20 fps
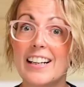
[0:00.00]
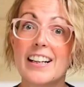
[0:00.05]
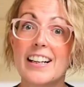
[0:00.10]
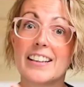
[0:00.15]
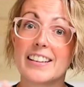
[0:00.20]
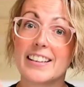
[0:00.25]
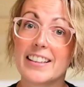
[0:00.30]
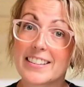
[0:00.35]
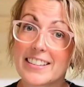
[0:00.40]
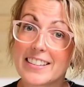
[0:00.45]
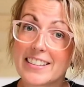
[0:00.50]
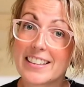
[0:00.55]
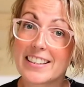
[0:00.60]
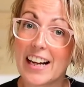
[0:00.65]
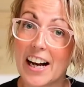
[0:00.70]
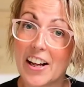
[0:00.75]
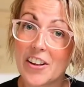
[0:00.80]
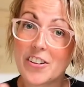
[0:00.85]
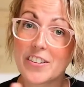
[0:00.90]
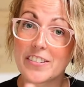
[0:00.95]
This is
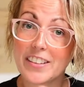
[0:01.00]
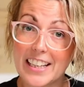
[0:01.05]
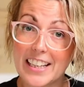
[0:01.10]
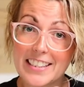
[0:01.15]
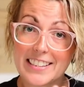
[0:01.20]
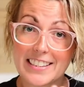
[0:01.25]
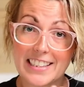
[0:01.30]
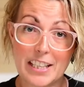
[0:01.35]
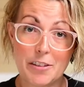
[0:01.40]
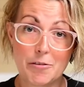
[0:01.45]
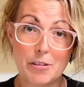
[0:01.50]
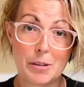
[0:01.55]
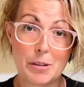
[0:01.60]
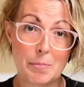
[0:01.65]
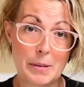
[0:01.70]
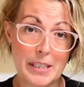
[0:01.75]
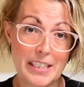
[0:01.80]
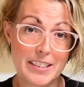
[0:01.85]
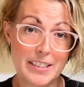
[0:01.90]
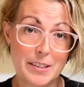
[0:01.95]
another nice thing with
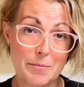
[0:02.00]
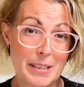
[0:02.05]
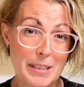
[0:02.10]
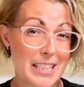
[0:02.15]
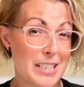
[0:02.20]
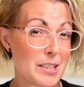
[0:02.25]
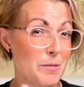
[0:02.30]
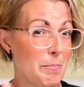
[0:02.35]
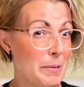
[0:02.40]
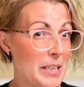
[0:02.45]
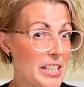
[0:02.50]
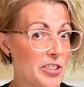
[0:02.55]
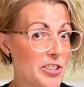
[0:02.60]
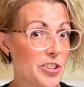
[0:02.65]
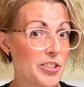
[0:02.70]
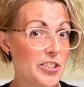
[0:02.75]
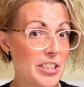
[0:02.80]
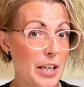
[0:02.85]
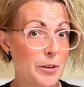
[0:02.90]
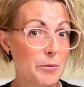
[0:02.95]
beads because beads
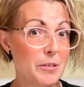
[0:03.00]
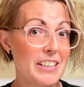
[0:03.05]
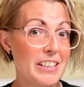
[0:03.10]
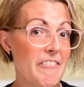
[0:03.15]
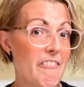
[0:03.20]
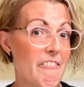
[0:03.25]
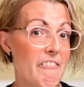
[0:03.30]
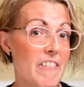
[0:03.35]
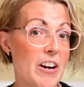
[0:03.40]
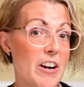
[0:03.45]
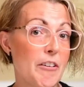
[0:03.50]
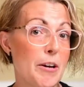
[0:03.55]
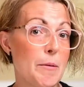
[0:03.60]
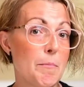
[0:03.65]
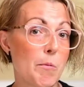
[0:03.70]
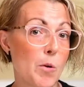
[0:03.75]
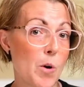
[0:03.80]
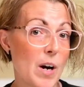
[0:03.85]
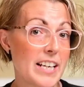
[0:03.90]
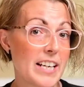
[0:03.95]
are generally very
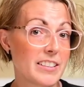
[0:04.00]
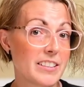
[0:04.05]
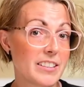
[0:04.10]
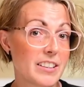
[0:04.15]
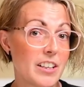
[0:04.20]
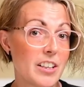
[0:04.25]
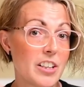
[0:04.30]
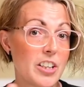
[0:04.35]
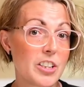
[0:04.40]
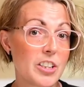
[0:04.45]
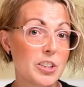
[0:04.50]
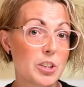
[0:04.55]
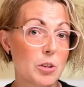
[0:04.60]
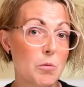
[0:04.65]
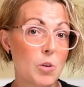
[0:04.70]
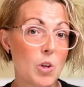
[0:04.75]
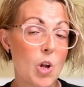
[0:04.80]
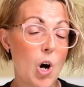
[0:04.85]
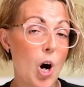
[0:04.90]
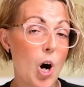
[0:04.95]
bright, so
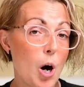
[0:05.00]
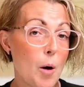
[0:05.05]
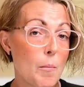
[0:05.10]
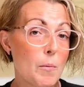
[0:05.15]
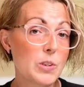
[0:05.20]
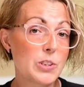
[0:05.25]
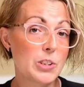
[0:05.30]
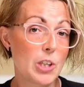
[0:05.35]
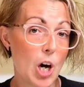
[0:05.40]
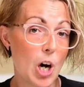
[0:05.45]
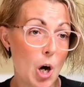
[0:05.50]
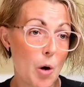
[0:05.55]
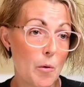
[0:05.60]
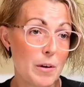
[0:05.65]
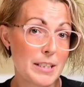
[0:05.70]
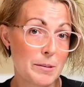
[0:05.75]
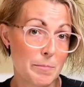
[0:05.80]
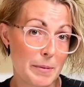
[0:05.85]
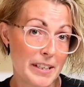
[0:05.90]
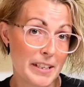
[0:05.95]
will almost
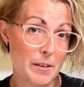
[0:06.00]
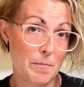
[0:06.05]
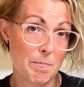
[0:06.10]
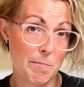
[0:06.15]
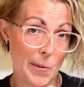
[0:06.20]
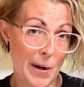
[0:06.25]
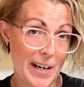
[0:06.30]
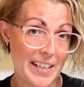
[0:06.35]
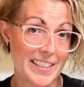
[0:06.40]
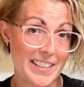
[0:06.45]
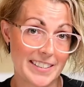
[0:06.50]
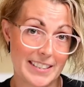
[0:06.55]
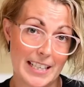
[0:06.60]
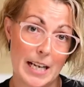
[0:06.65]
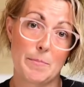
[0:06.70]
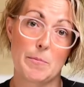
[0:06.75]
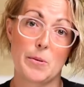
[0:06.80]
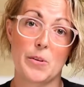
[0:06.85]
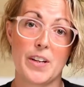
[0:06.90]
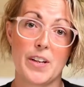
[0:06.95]
always be the brightest
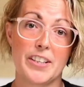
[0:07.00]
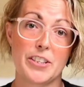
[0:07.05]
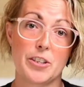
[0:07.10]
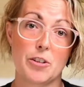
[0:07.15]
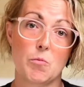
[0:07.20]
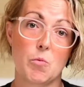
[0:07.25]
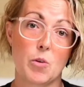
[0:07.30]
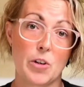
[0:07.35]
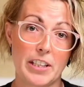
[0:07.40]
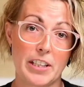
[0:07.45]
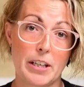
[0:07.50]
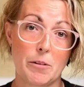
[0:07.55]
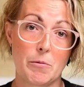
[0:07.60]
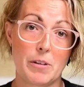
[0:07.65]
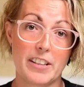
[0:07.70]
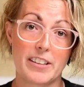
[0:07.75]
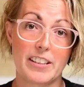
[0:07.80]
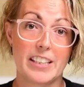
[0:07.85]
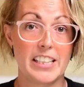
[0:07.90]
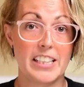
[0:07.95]
sample that you're working
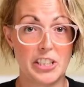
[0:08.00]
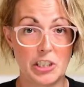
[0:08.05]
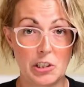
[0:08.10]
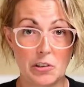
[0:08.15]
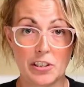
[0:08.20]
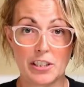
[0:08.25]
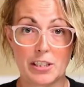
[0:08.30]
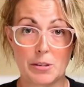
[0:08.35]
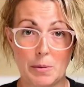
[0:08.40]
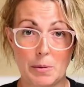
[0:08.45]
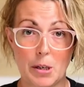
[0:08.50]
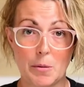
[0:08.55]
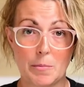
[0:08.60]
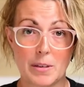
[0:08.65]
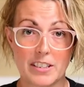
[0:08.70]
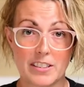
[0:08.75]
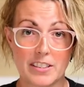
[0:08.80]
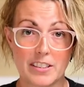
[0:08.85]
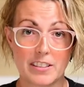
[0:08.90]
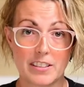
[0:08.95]
with in your
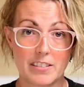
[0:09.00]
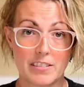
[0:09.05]
experiment.